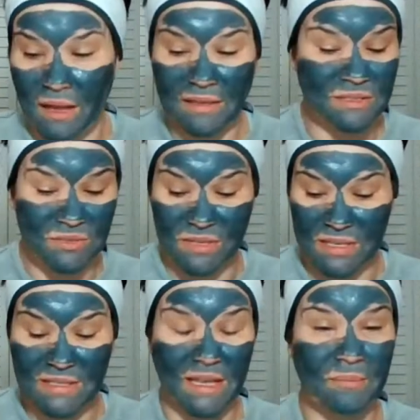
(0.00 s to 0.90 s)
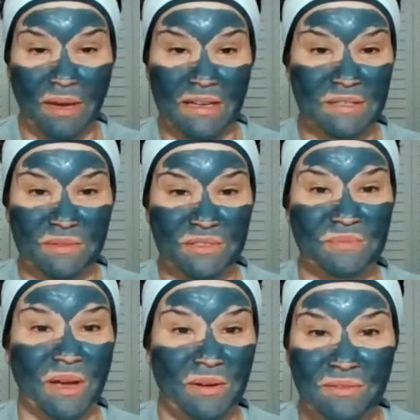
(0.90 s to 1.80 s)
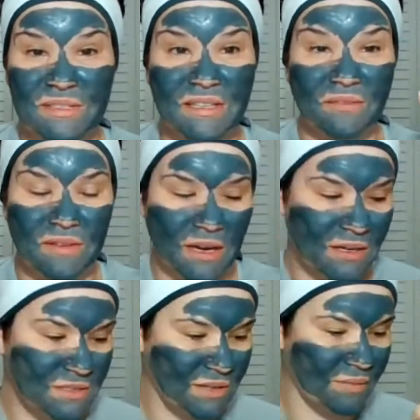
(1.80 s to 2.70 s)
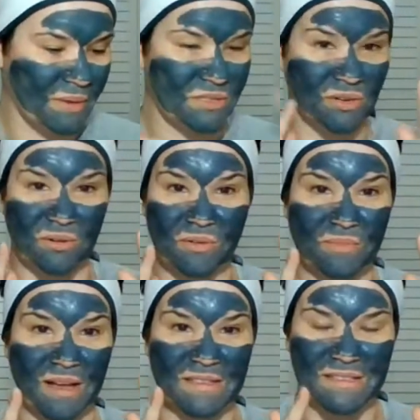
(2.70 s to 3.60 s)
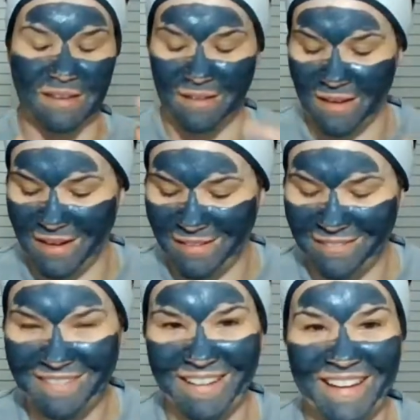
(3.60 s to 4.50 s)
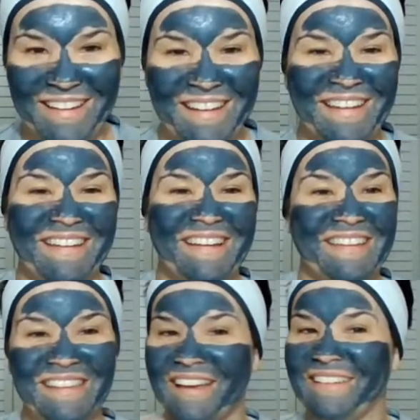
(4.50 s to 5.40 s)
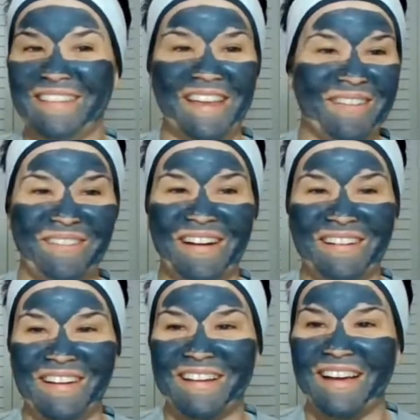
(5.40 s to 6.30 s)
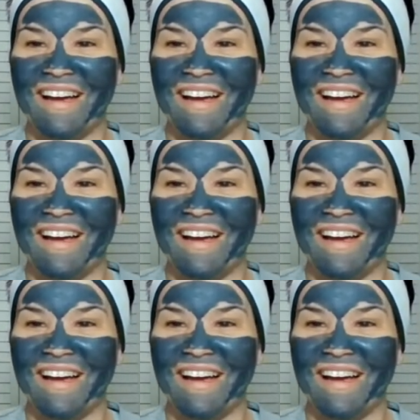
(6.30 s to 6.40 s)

I do this, I might as well do my own self-care. So I have my charcoal mask on, okay, because I was like, why not